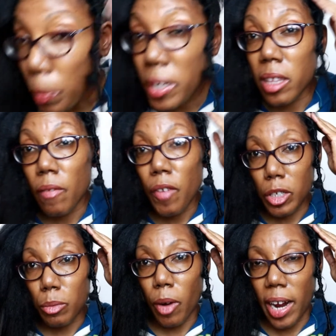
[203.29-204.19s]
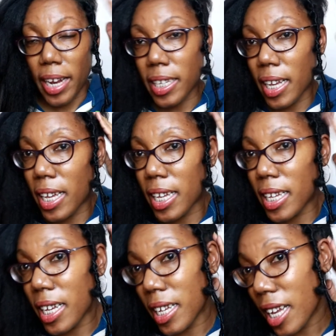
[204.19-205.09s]
you put in the first braid.
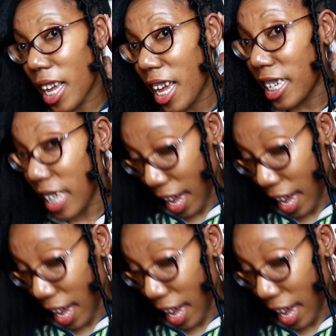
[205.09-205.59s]
And